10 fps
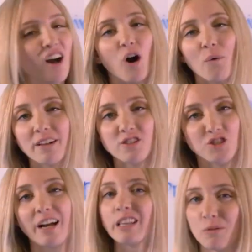always
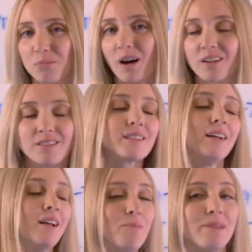check that box
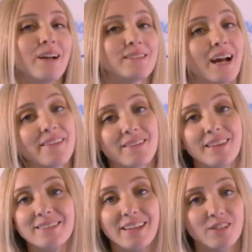because I think
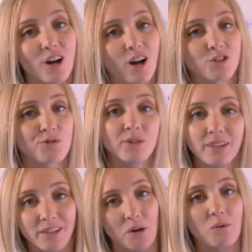that TikTok
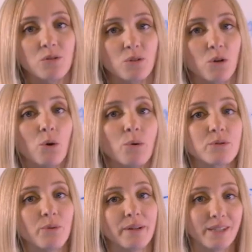truly knows who's
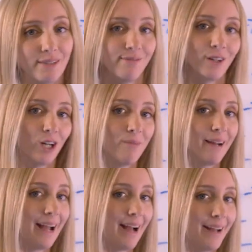going to convert on
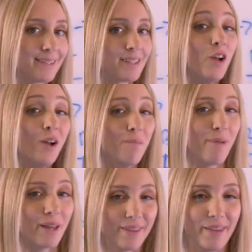my ads
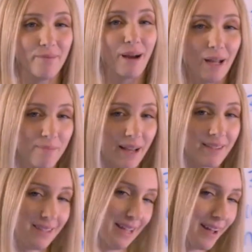better than my
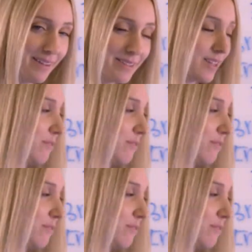best guess of